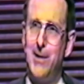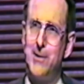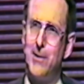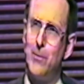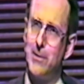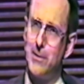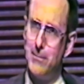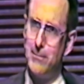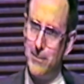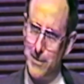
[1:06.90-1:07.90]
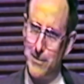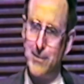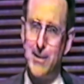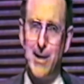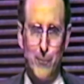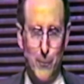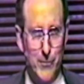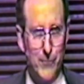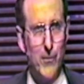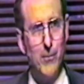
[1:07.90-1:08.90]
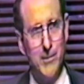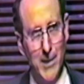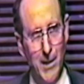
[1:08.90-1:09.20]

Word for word: and I said, well, just kind of over the phone,